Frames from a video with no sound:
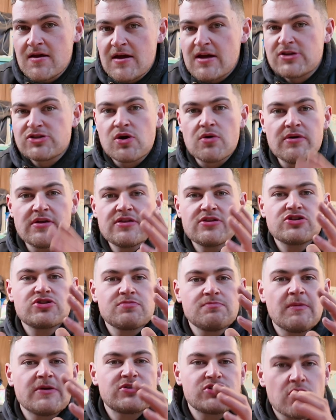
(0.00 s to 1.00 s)
It's
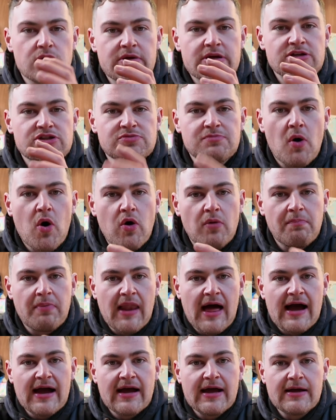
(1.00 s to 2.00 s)
only a small
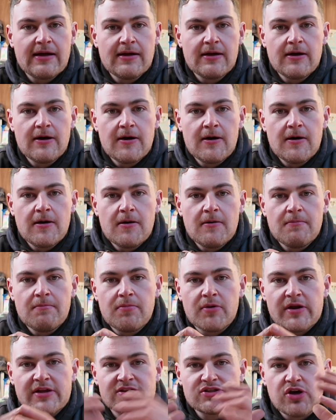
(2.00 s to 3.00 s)
plaque,
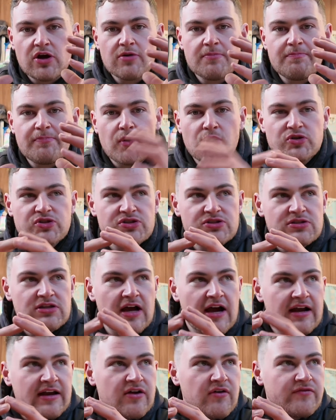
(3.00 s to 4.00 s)
but it's on a bust,
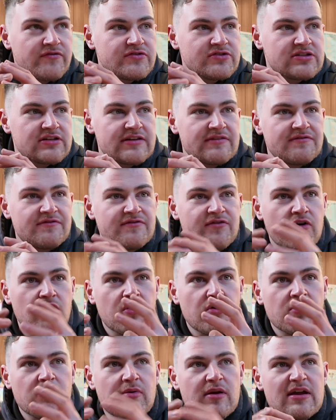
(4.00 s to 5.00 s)
and obviously for
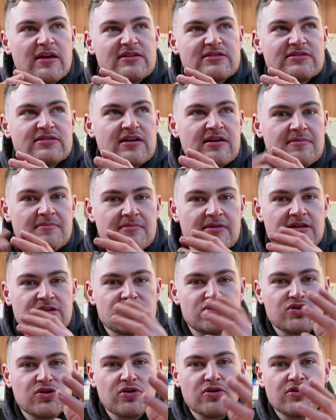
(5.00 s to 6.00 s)
who it is, it
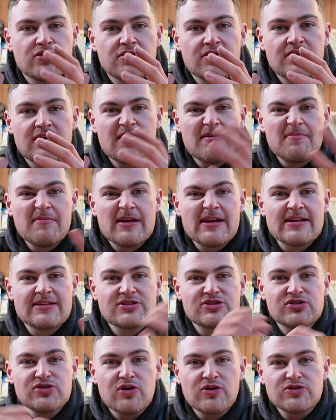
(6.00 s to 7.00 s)
means something. It
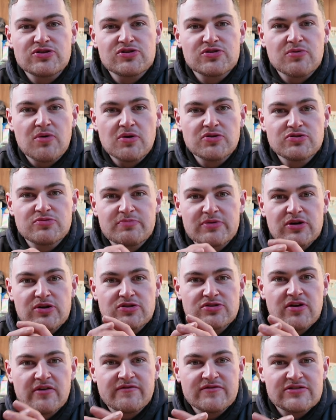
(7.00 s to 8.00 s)
means something to us,
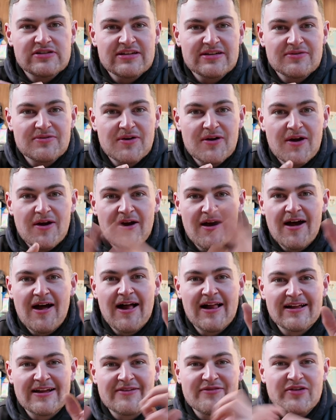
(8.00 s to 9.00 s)
because obviously,
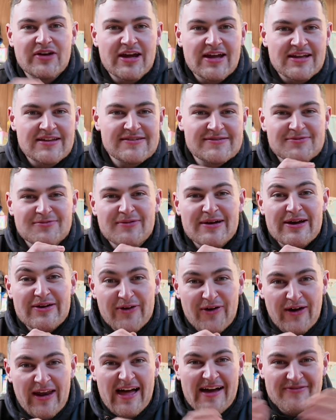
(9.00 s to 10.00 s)
I'll give you the hint, we're
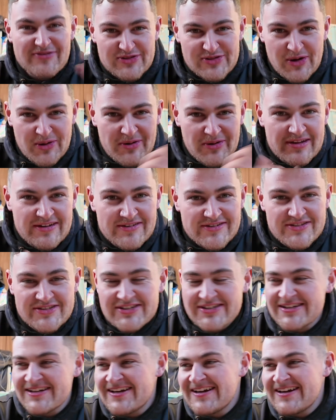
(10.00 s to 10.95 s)
all Evertonians,